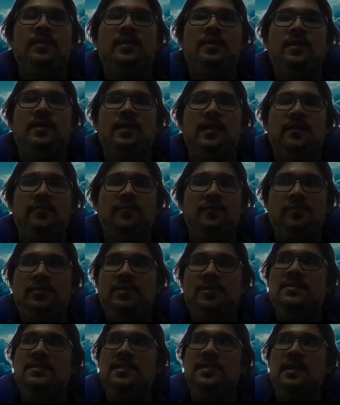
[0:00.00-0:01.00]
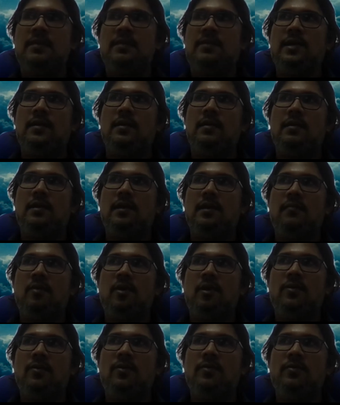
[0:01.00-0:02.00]
uh, there are few things that I really
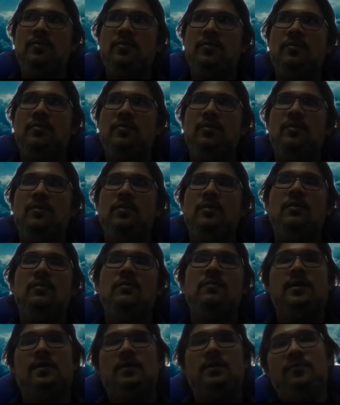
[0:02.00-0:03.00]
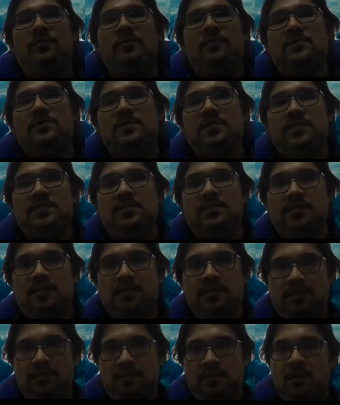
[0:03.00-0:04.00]
want you to do. One, of course, is
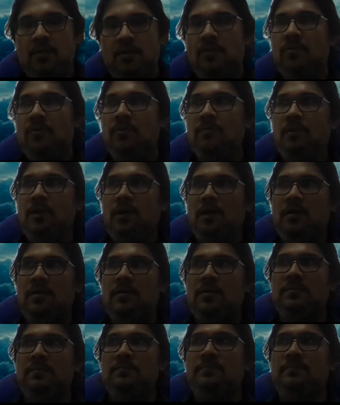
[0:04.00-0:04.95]
uh, your own blog,